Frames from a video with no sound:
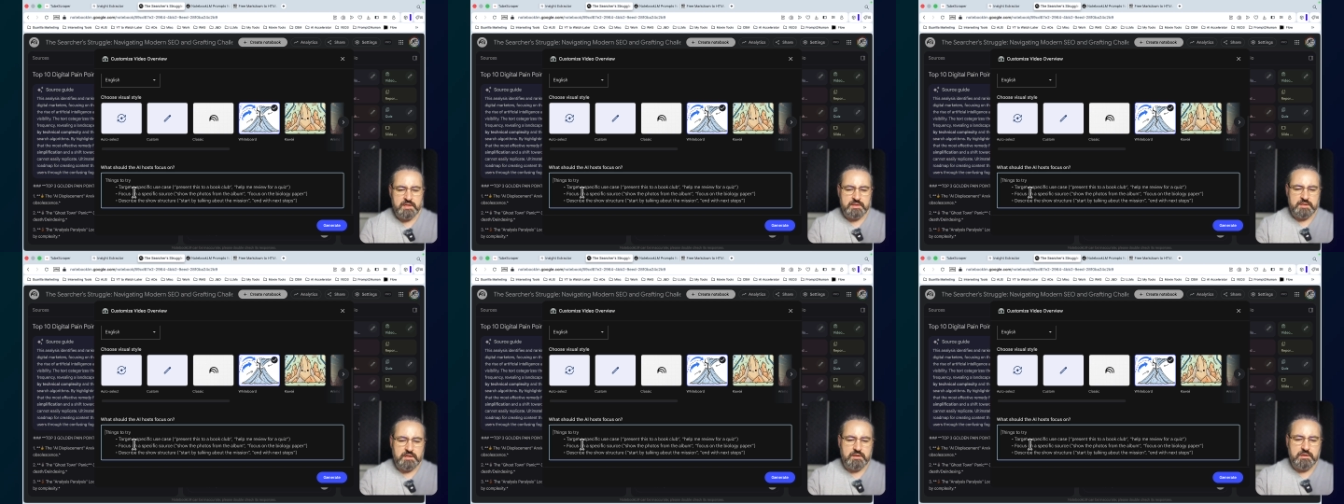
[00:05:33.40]

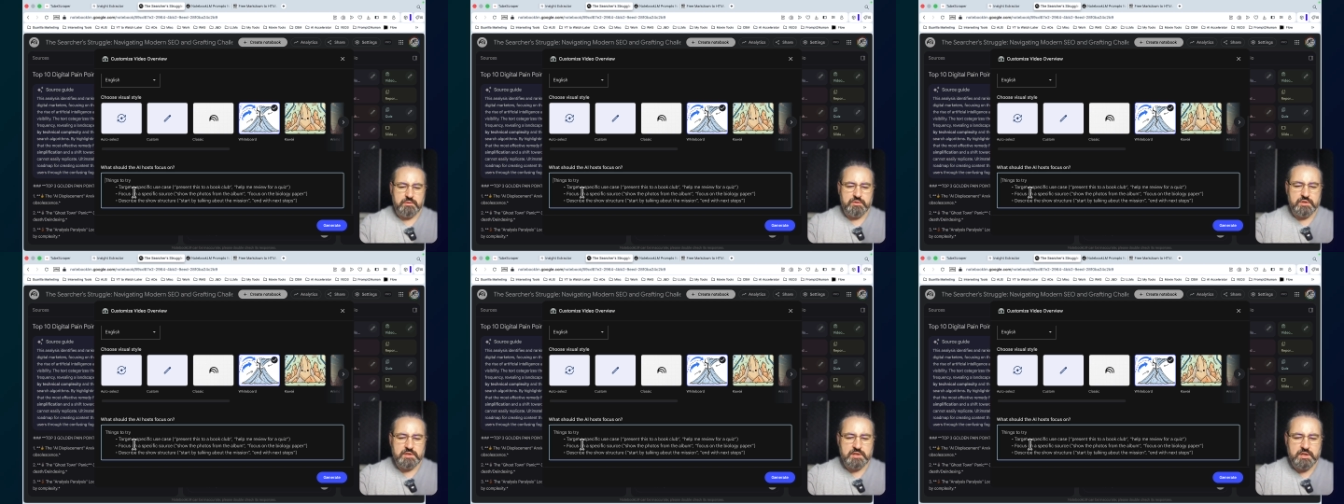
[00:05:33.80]
So I'll
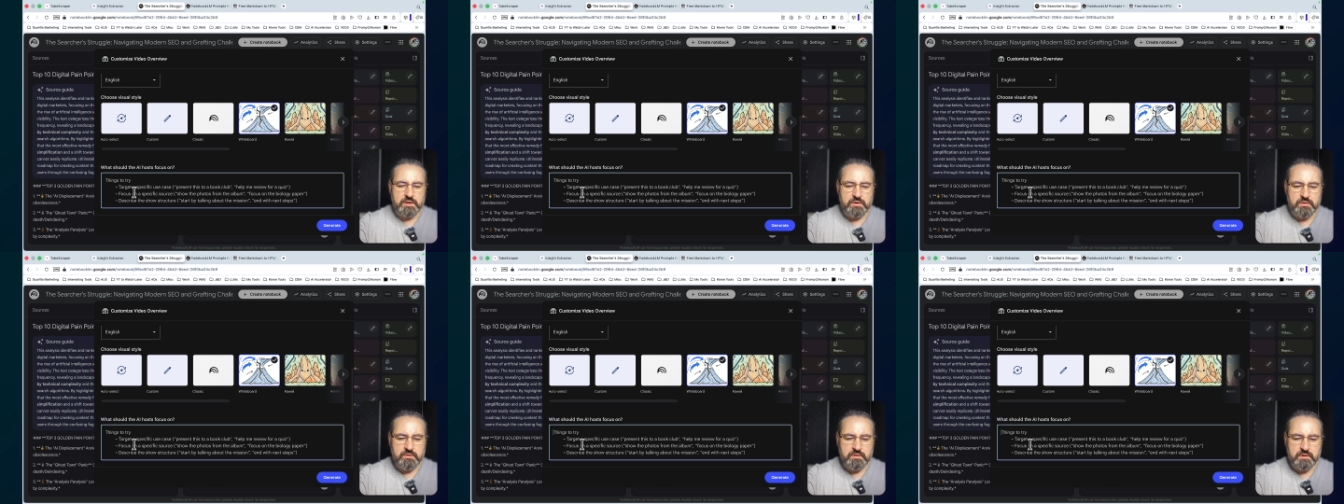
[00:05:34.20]
just
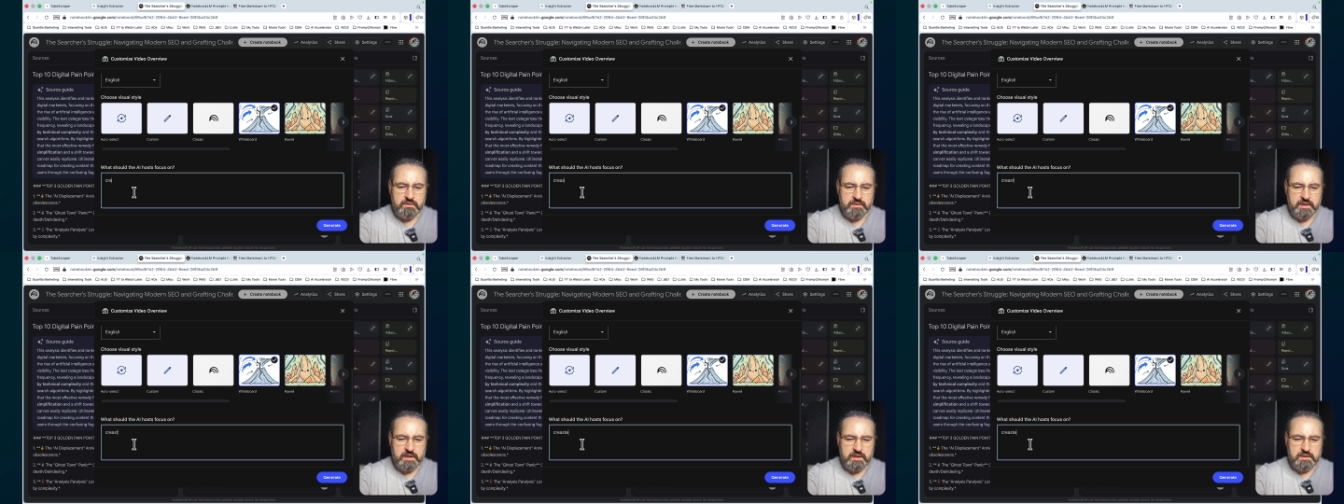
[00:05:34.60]
go
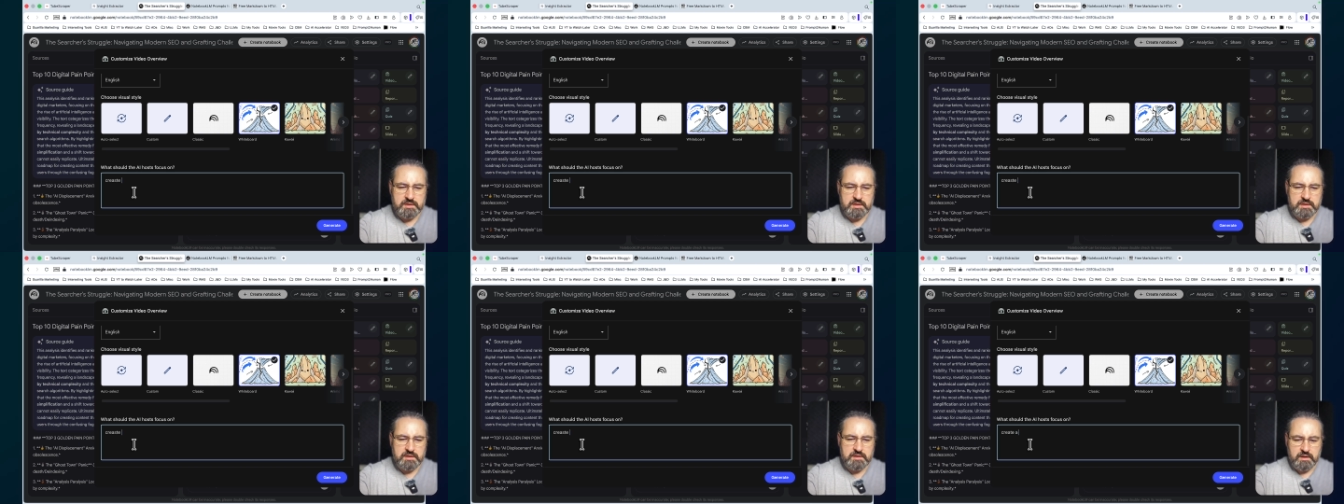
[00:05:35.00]

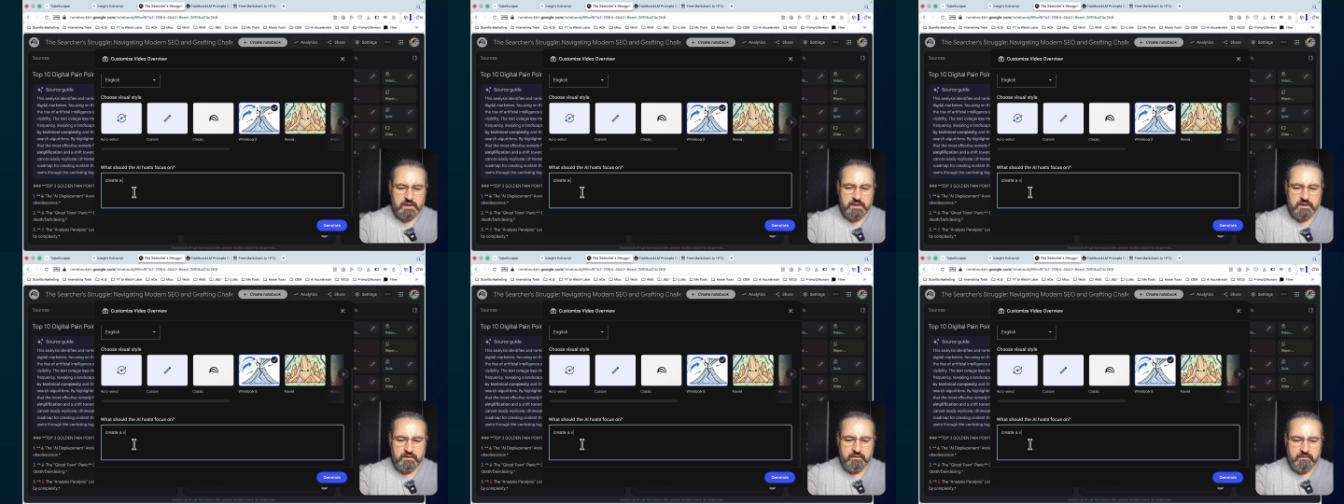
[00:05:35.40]
create
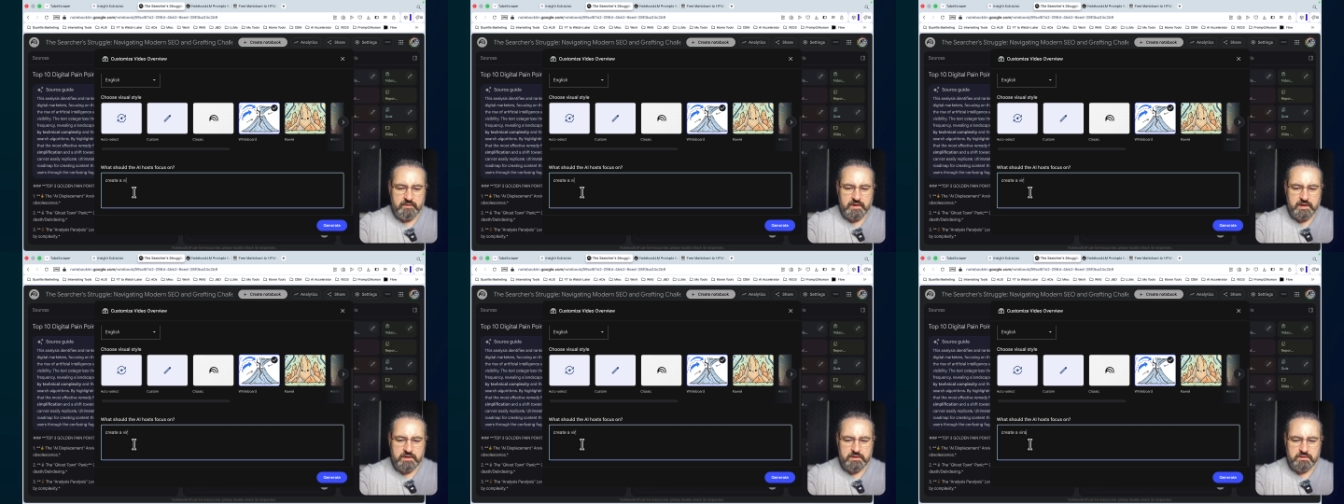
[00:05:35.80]
a
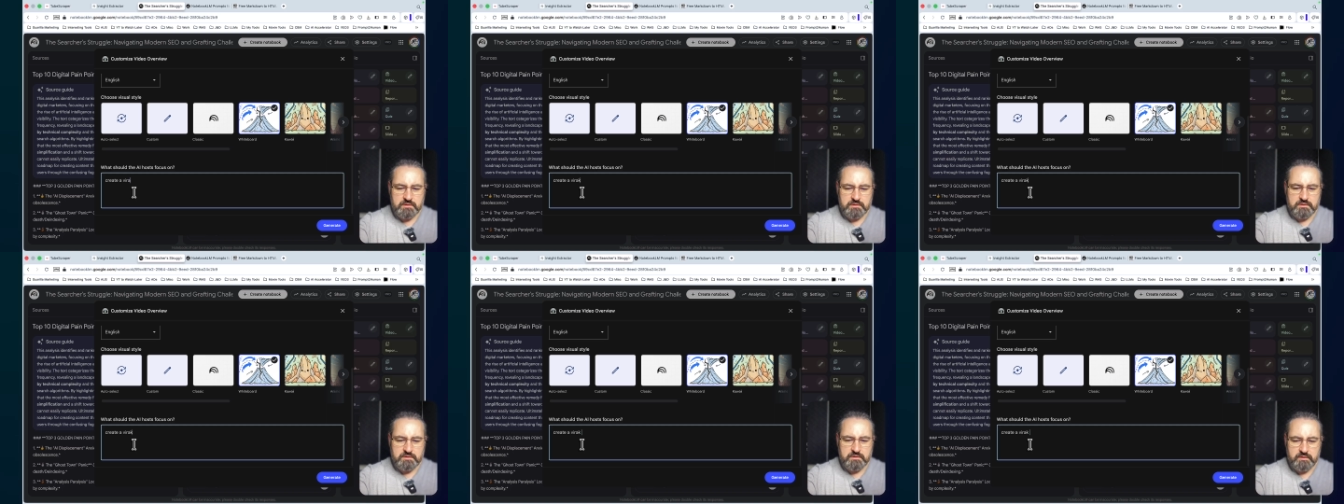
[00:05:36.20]

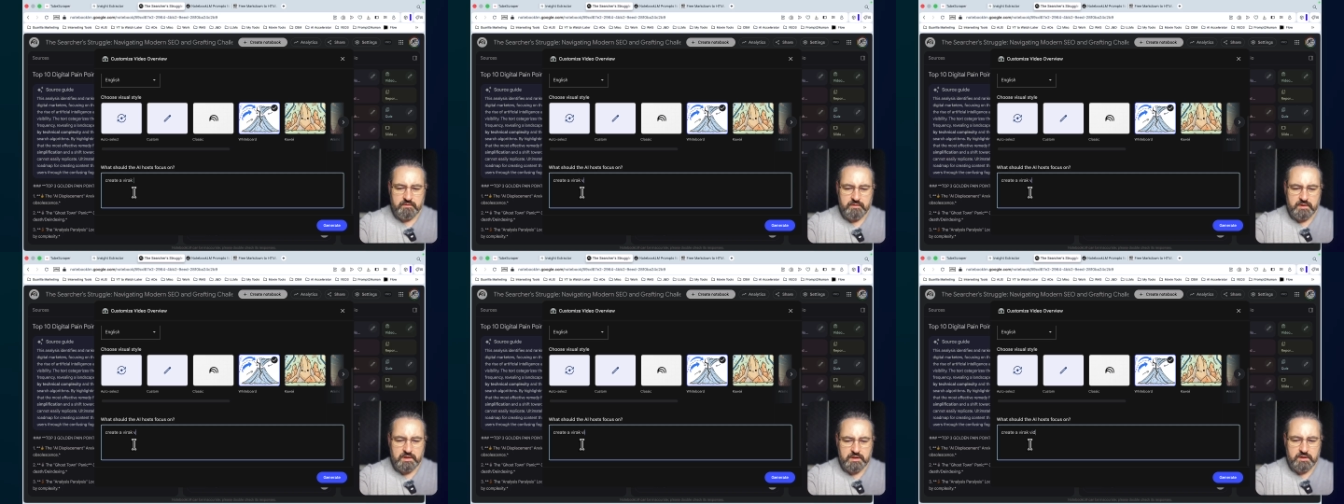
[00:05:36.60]
viral
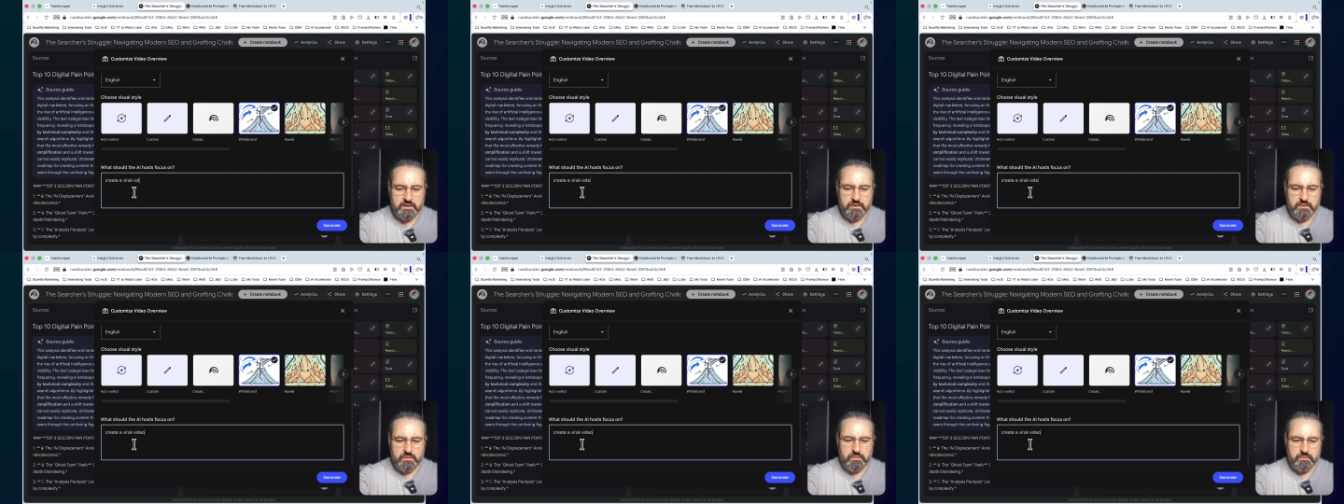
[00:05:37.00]

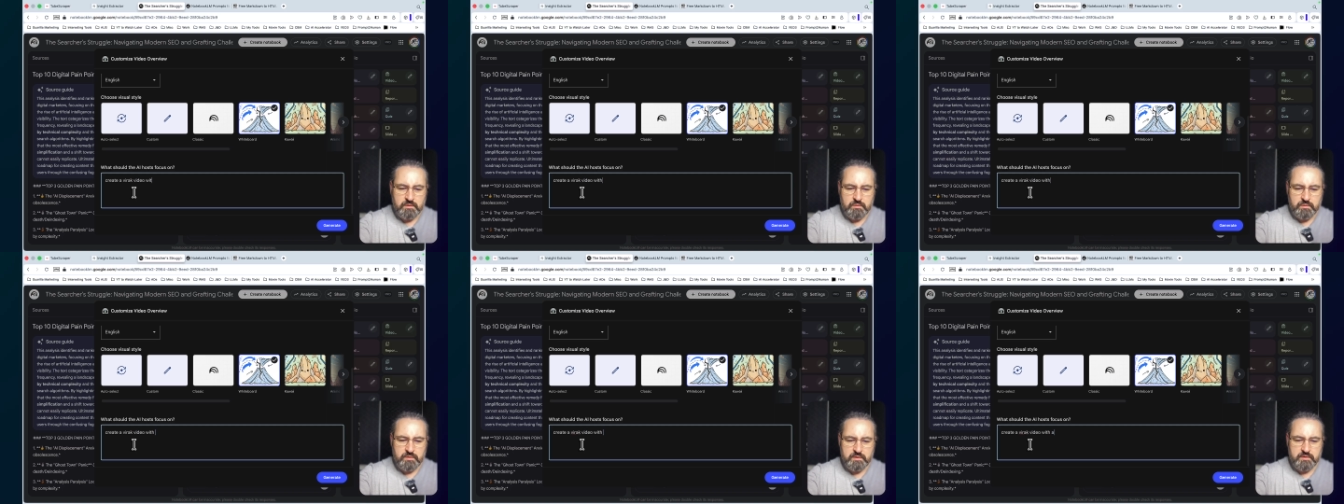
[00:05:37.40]
video
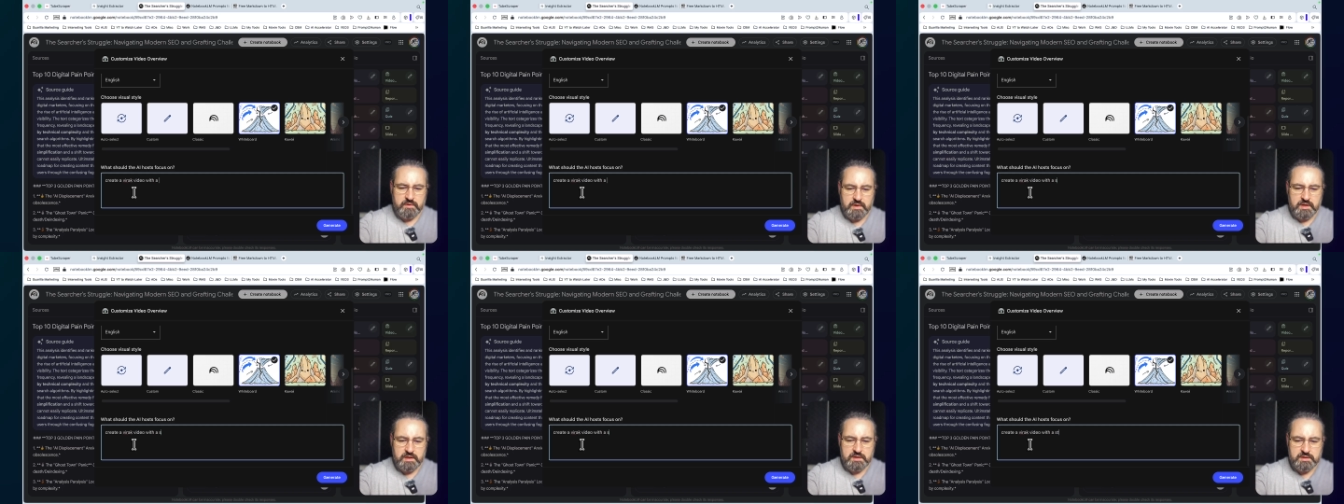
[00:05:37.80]
with
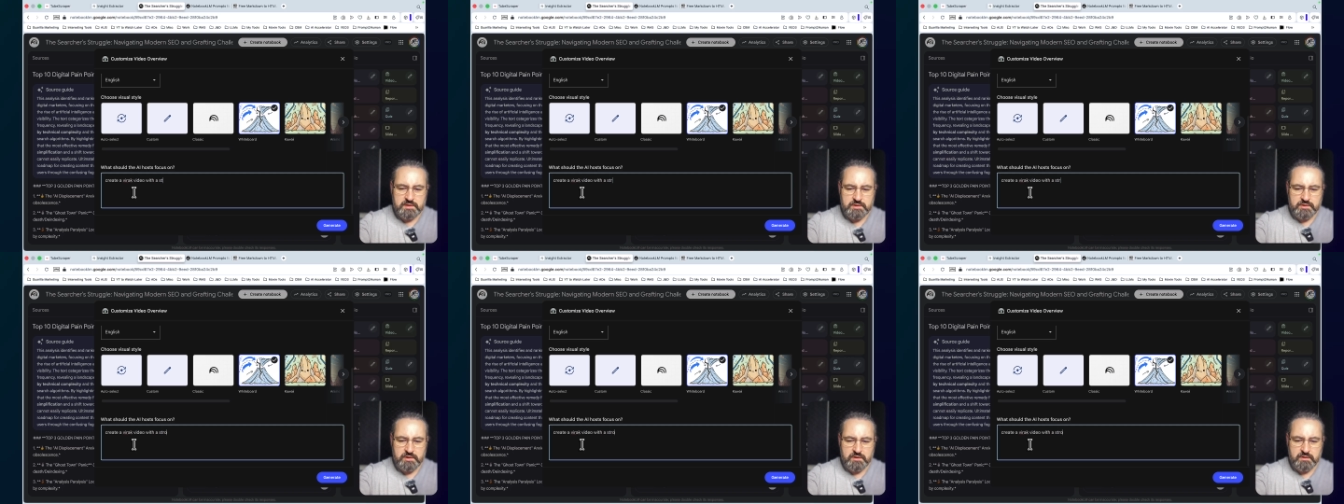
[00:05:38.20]
a
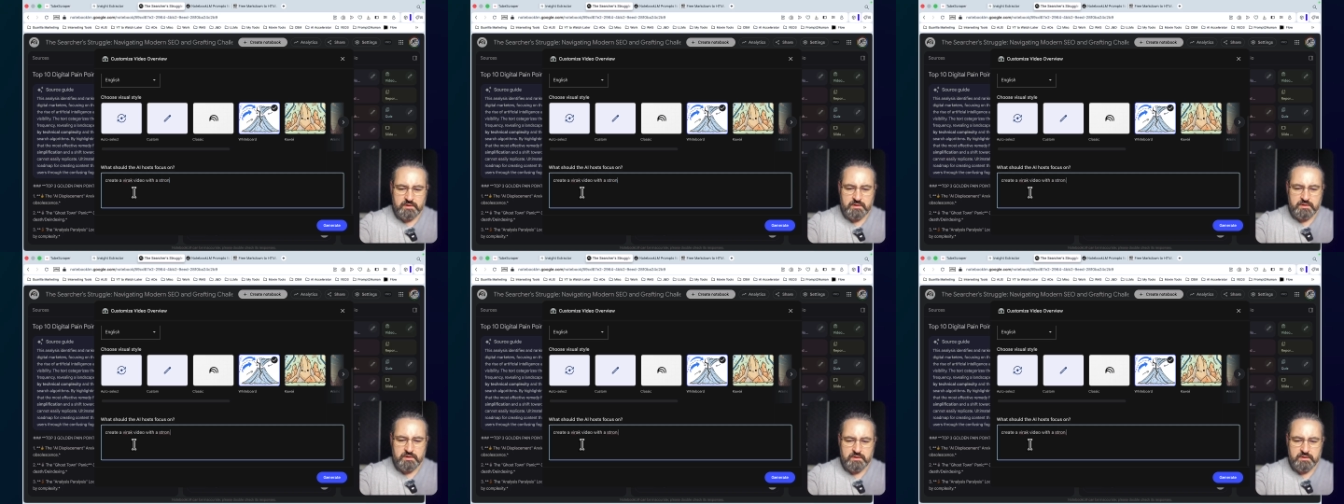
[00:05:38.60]
strong